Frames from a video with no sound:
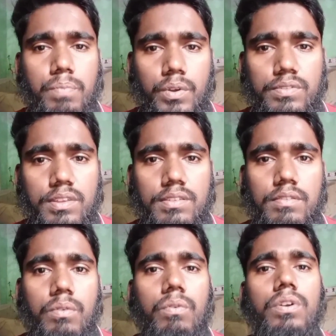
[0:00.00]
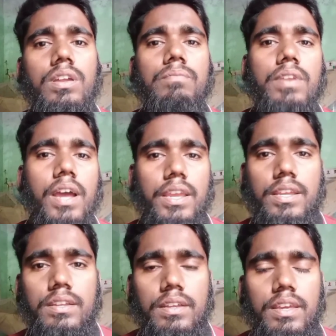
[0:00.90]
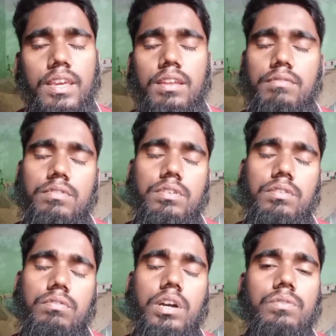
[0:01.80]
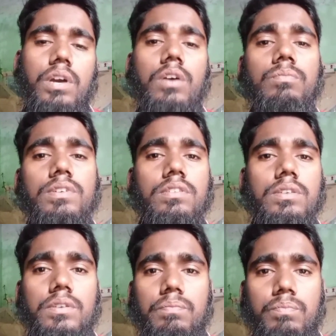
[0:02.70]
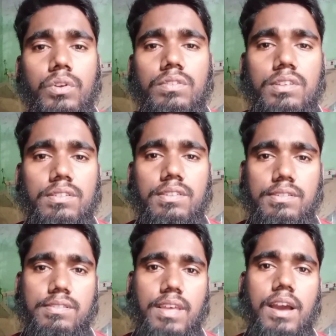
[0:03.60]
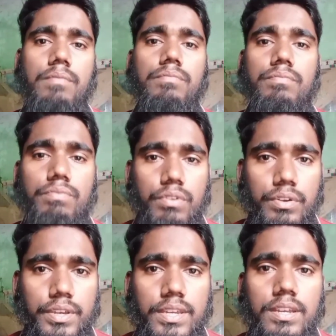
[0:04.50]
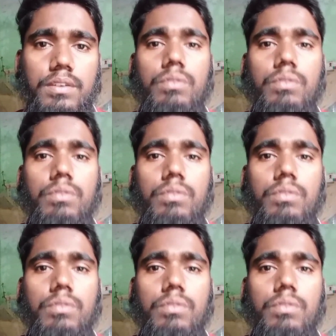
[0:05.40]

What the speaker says: process, what I'm doing, and how many processes I'm following